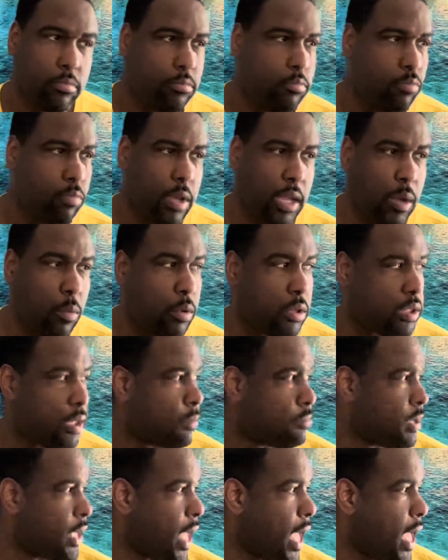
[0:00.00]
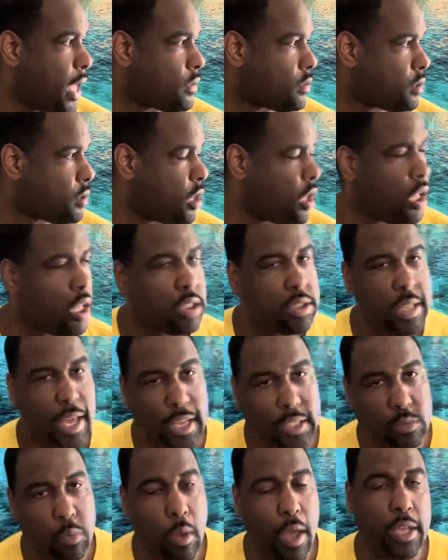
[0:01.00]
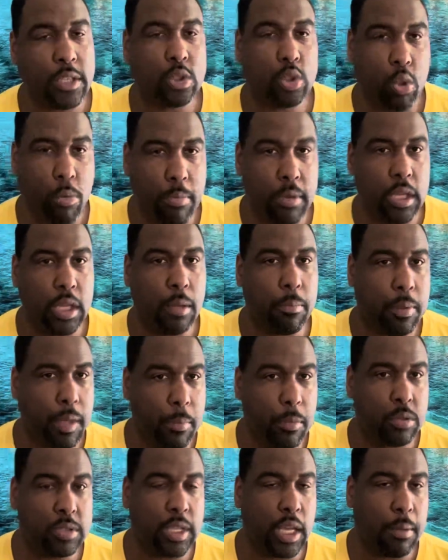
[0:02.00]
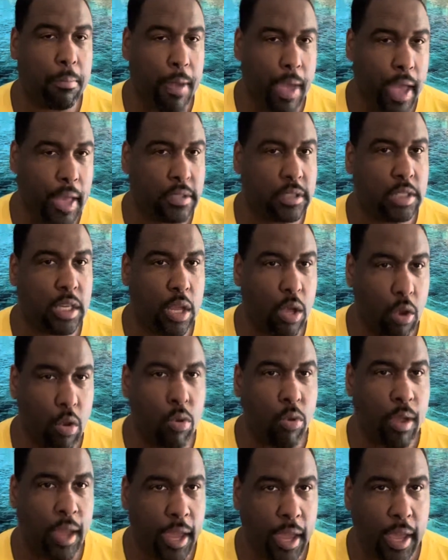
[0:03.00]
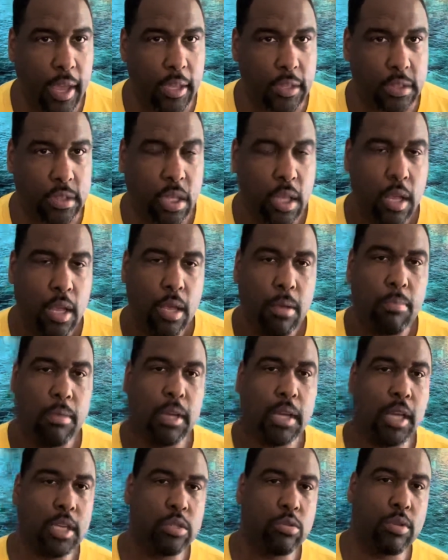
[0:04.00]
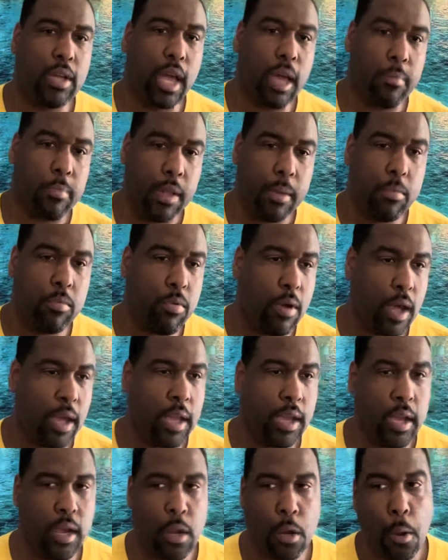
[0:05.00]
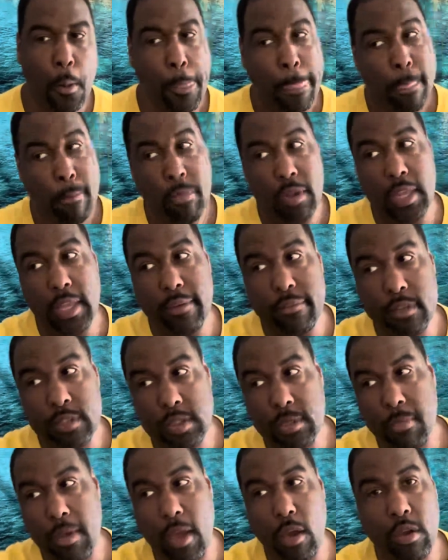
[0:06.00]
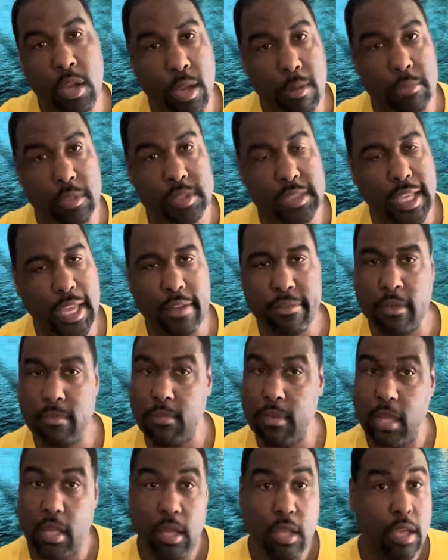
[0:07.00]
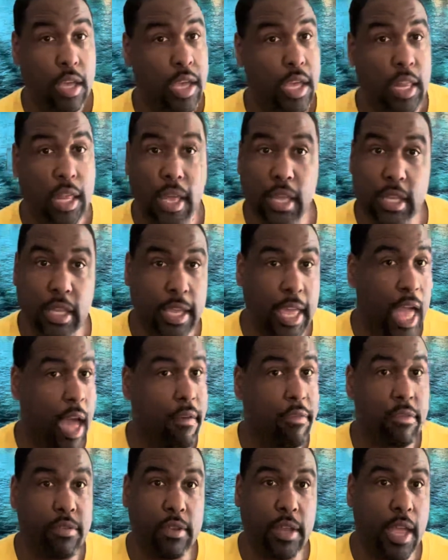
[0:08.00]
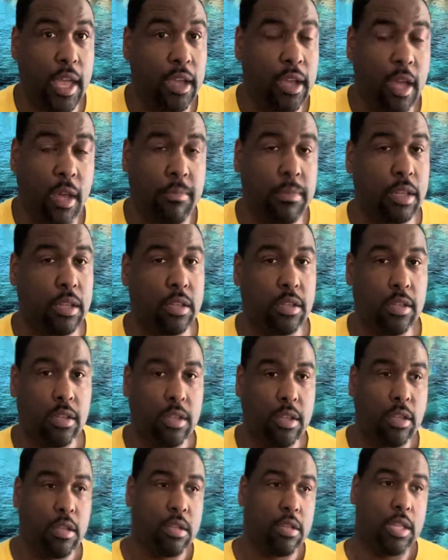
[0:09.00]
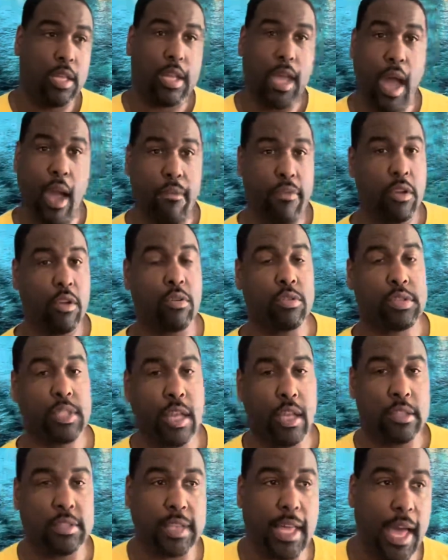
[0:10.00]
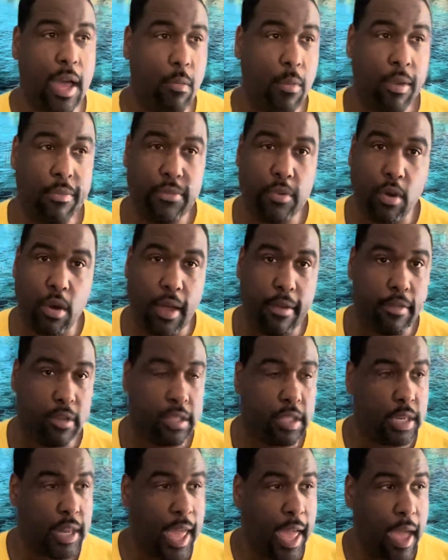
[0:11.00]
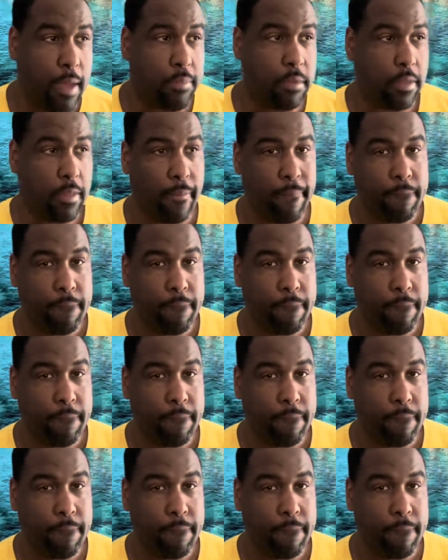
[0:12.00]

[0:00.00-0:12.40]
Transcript: we ain't with them cats. That's why so many people take matters in their own hands. Because you got people out here believing somebody will come and save them, and the cavalry ain't coming. The cavalry going to stay outside and wait for everything to happen.